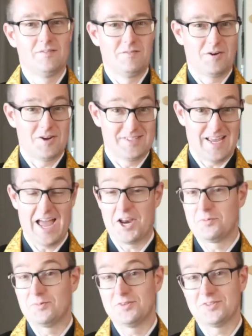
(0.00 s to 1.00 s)
various
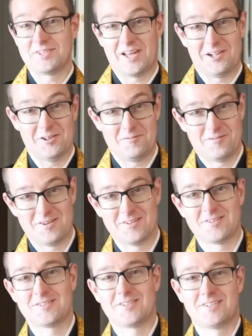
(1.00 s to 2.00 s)
animals,
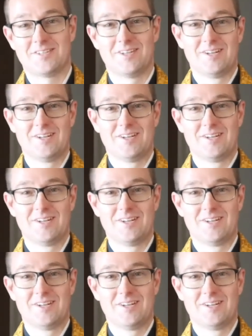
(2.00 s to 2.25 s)
elephants,